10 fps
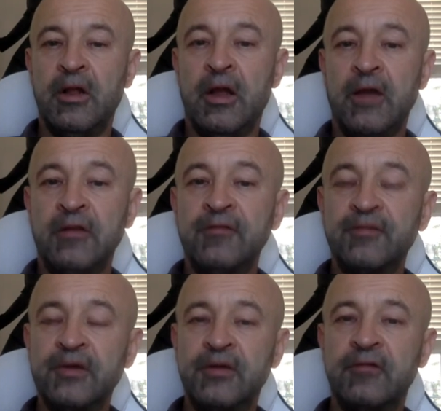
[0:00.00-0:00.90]
And if
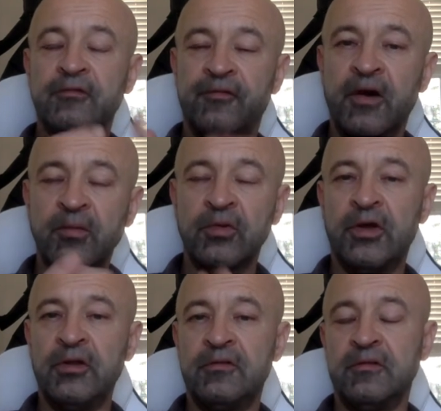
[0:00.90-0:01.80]
we
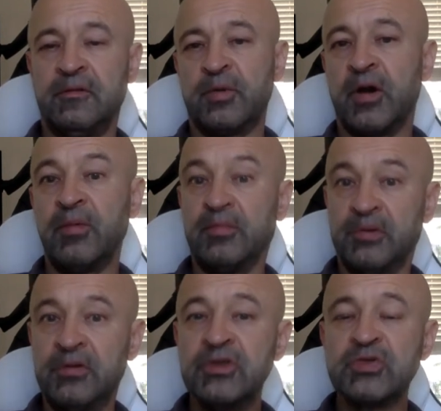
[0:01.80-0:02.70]
formulate the problem
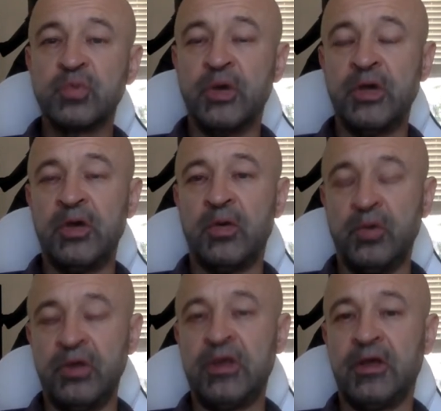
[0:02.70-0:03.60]
in this way,
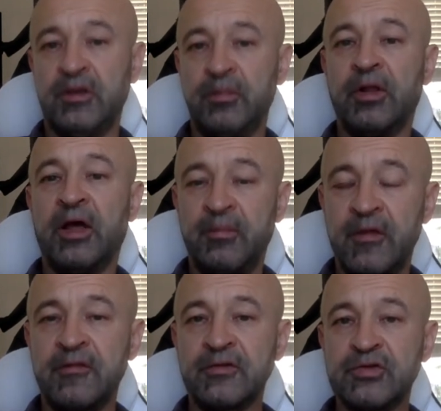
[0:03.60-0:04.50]
we can apply
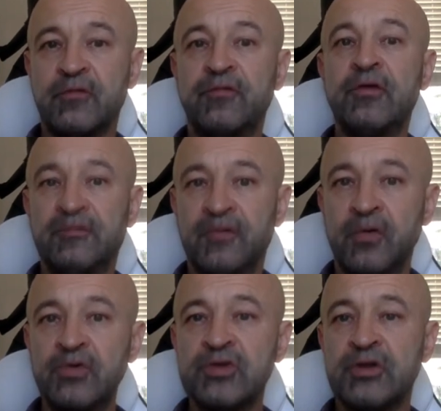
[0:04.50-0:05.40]
methods of
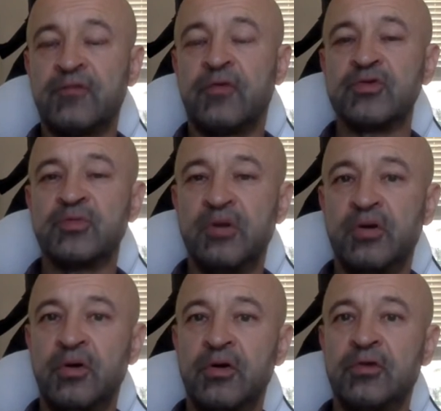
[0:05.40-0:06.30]
inverse reinforcement
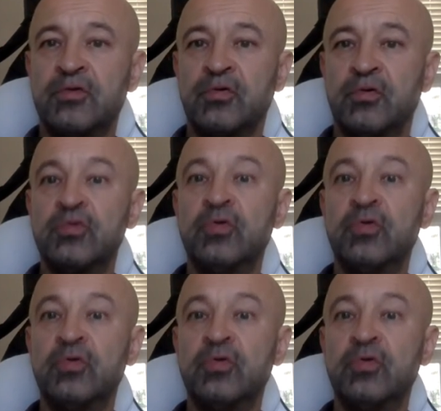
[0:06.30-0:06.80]
learning to,